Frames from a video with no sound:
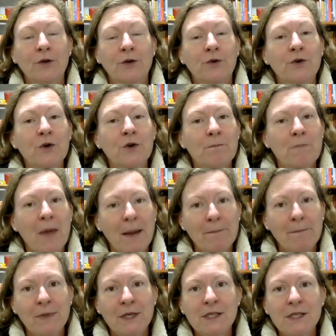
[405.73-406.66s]
group
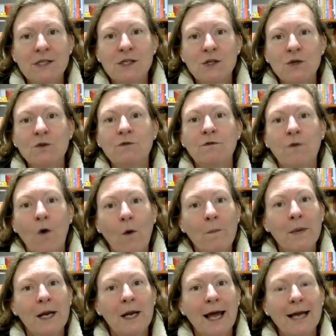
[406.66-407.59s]
members to
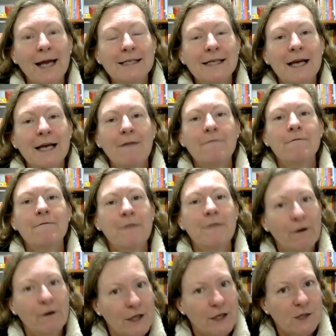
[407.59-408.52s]
formulate
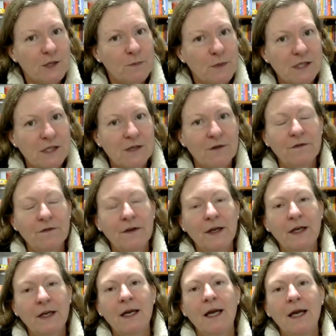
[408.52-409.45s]
very
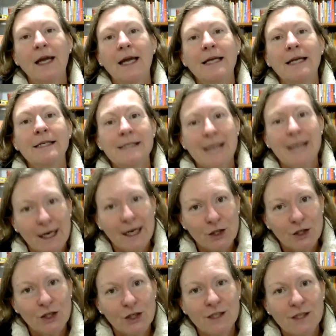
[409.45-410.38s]
specific
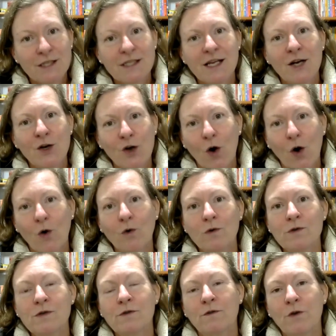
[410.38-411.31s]
intentions and
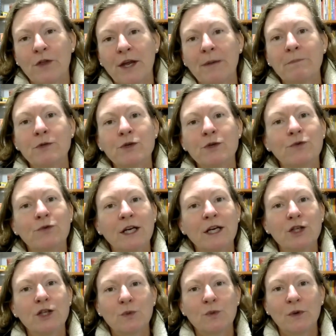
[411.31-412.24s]
goals for them to
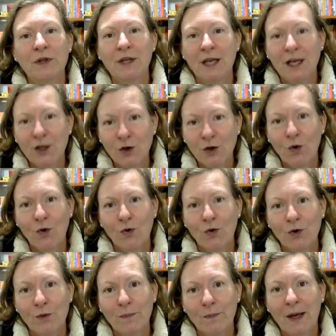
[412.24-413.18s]
reach within your
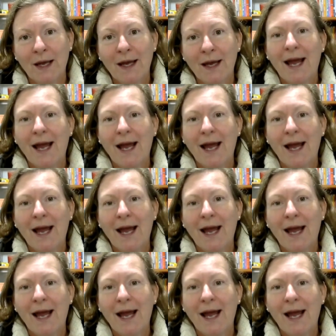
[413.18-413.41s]
group.